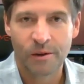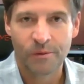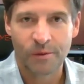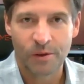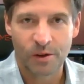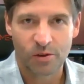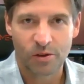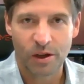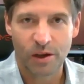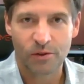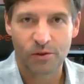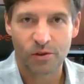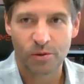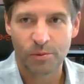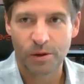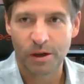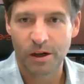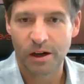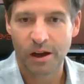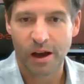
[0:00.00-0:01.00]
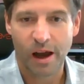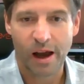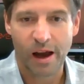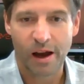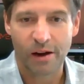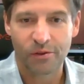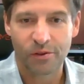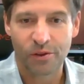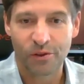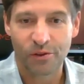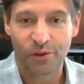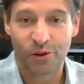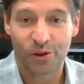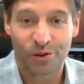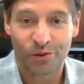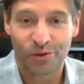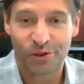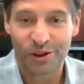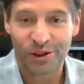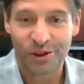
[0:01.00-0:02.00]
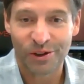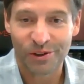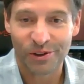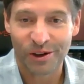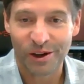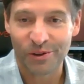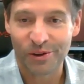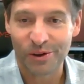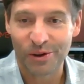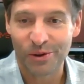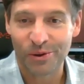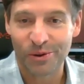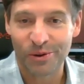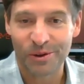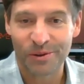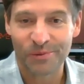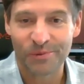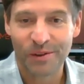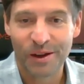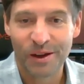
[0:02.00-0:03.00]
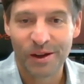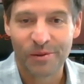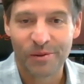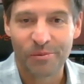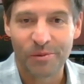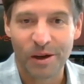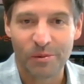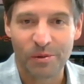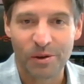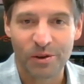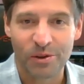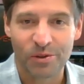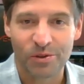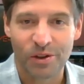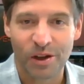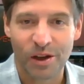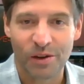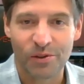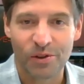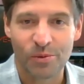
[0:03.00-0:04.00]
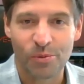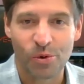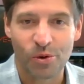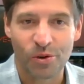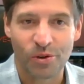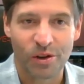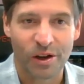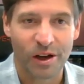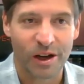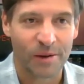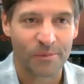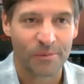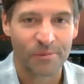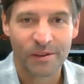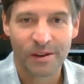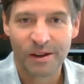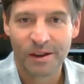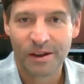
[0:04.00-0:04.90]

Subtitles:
It saved you a minute and a half, the first video that I recorded. Maybe it'll save you more time.